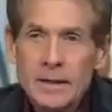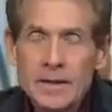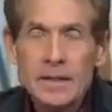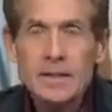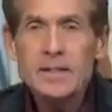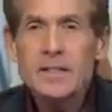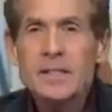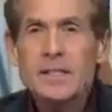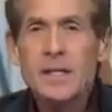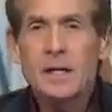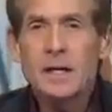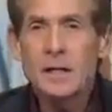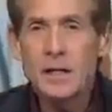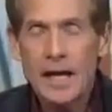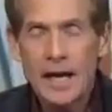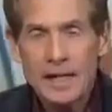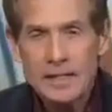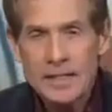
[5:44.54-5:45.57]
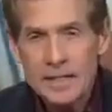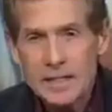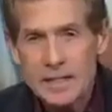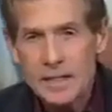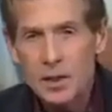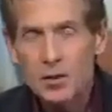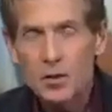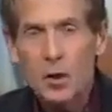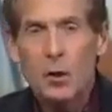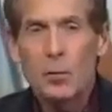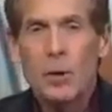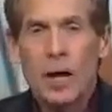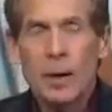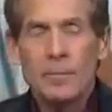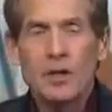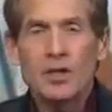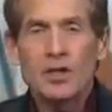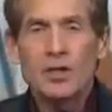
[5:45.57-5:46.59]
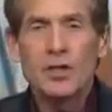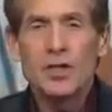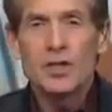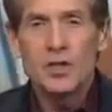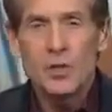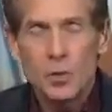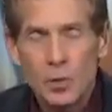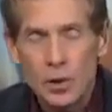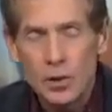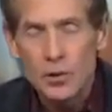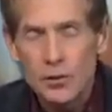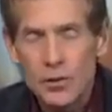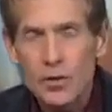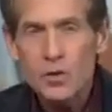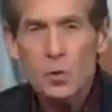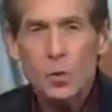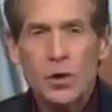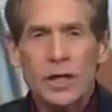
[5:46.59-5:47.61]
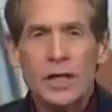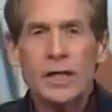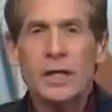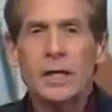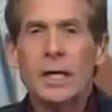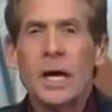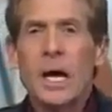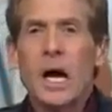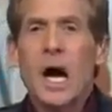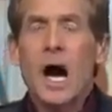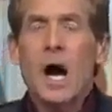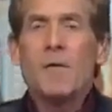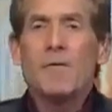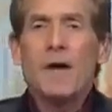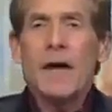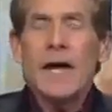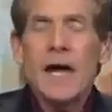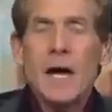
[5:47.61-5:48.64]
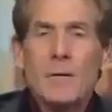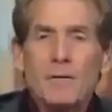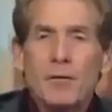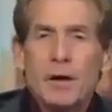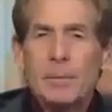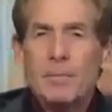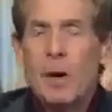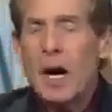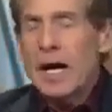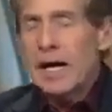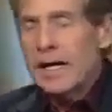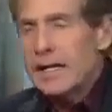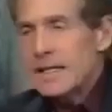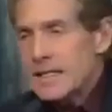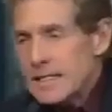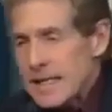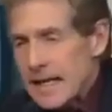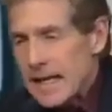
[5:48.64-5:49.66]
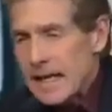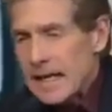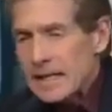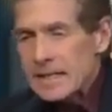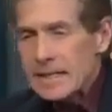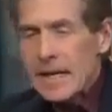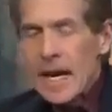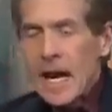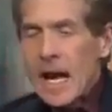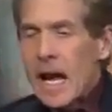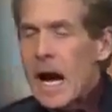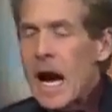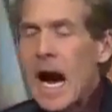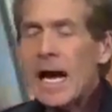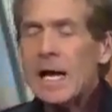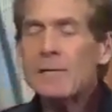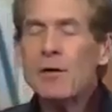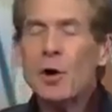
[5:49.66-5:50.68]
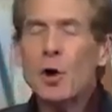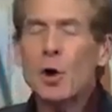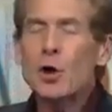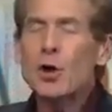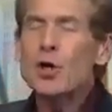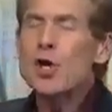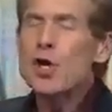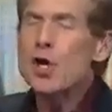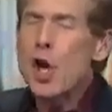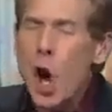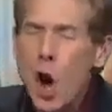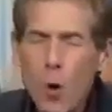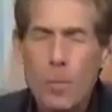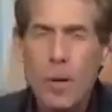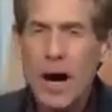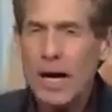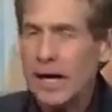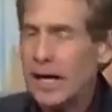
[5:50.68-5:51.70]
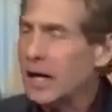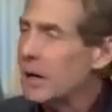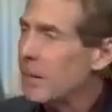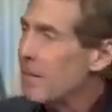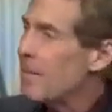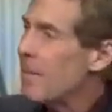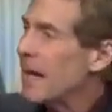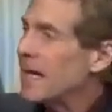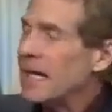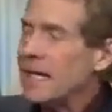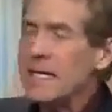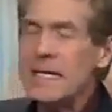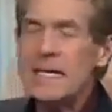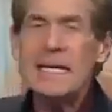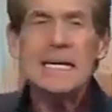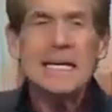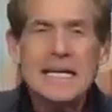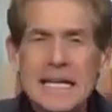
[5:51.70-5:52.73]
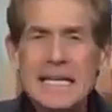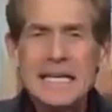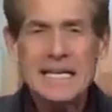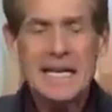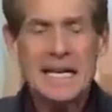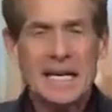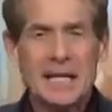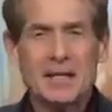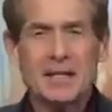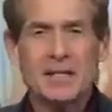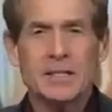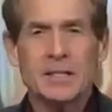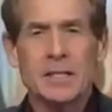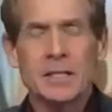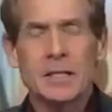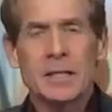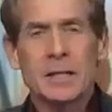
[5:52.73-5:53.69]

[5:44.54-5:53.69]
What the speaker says: This is the classic syndrome. I mentioned this earlier this week of everybody says. I have heard nobody make any case